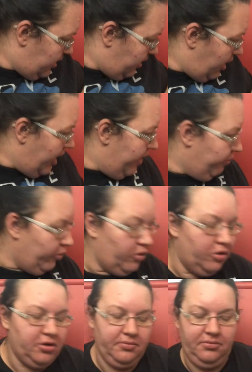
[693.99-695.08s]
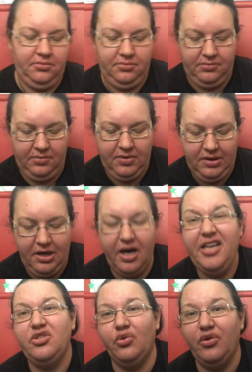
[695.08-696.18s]
I
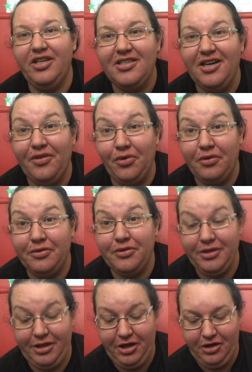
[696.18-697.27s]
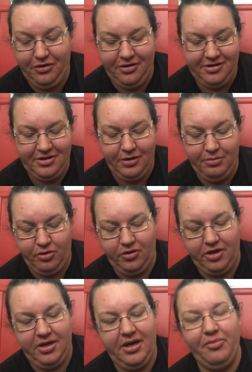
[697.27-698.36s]
saw this and I thought it was really cute, and so I
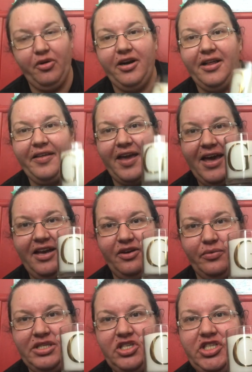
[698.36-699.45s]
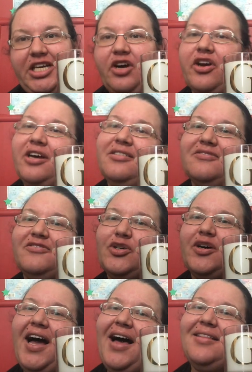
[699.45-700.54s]
brought it. I brought another candle with G on it
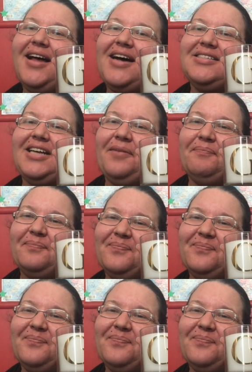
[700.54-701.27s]
for our last name.